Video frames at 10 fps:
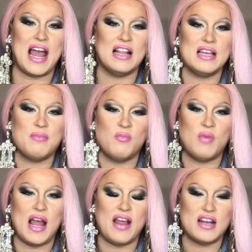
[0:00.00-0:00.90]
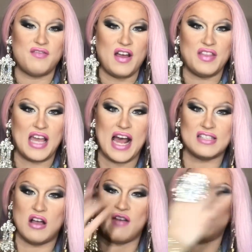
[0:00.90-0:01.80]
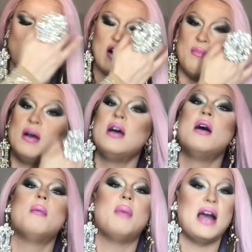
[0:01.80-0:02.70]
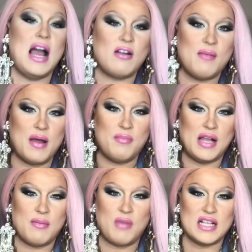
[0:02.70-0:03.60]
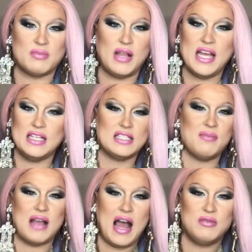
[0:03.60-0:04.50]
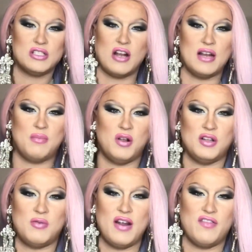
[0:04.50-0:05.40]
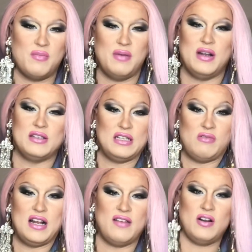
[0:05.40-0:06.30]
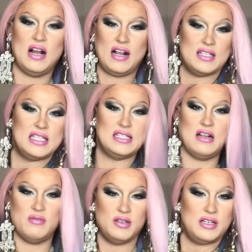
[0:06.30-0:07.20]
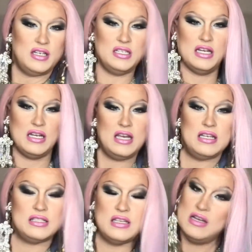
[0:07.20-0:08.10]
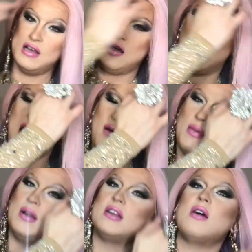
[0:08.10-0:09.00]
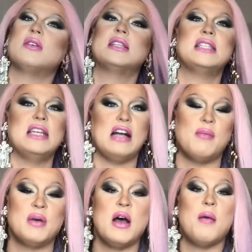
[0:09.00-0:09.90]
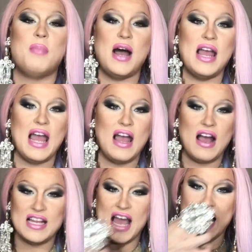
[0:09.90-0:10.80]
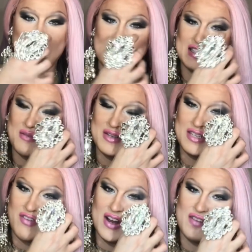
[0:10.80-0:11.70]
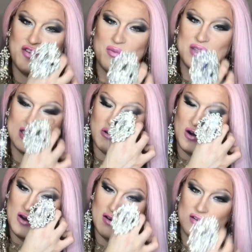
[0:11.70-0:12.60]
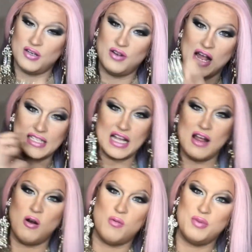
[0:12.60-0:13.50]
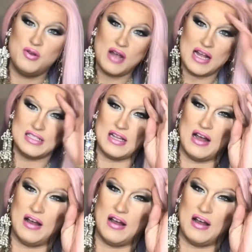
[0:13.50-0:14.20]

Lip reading: alley. I had to fight the cats off for them. But I grabbed my breastplate. Some guy was trying to pull it away from me, but I was like, whatever, I got these double D titties. No, it's a C cup. But yeah, I had so much fun filming this tutorial, you guys. I hope you guys